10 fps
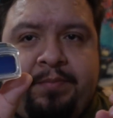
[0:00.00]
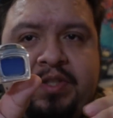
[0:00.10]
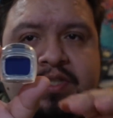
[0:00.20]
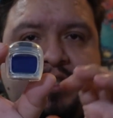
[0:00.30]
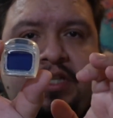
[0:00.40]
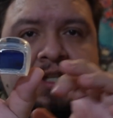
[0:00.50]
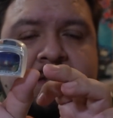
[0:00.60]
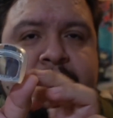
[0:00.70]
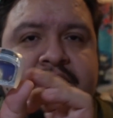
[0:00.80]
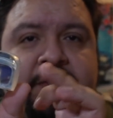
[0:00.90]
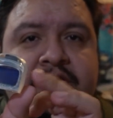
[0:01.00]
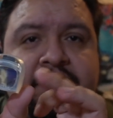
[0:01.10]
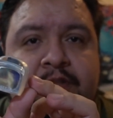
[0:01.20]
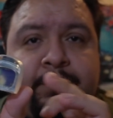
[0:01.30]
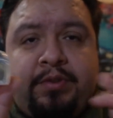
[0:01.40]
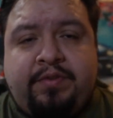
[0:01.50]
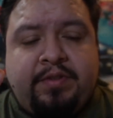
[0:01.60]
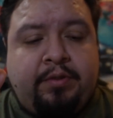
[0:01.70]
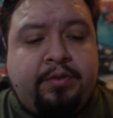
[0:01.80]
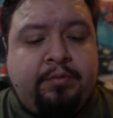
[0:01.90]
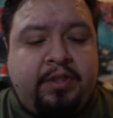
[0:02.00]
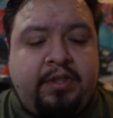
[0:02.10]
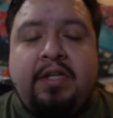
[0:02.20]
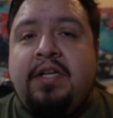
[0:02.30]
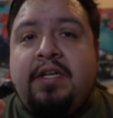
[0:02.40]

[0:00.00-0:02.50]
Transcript: This is the special edition Bosuzoku one,